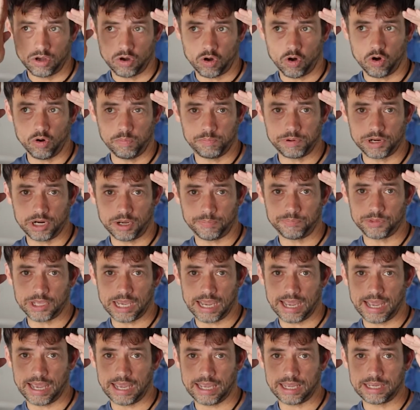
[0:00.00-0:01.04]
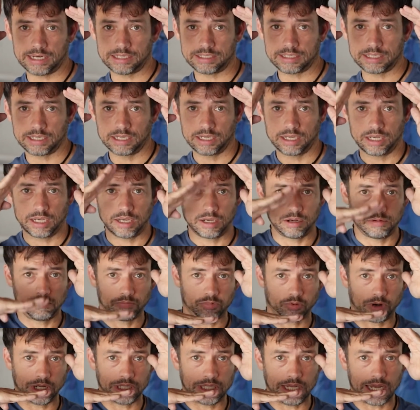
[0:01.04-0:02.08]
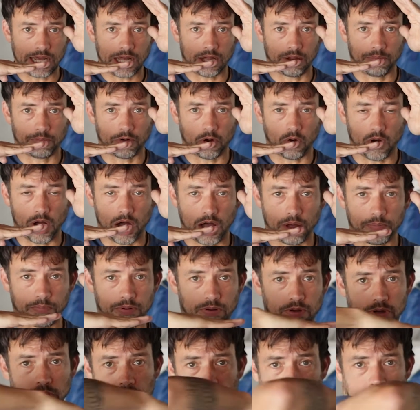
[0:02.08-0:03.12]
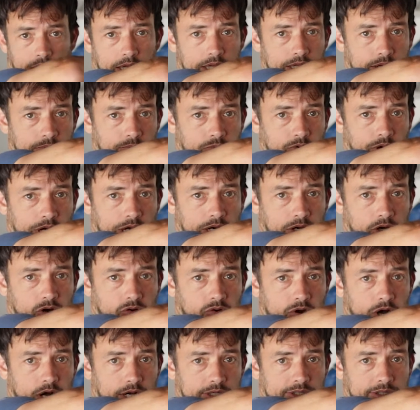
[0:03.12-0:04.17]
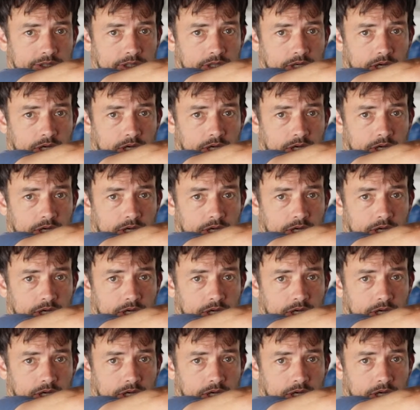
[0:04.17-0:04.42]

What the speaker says: open up the hand, bring the elbow up, and then bring it across.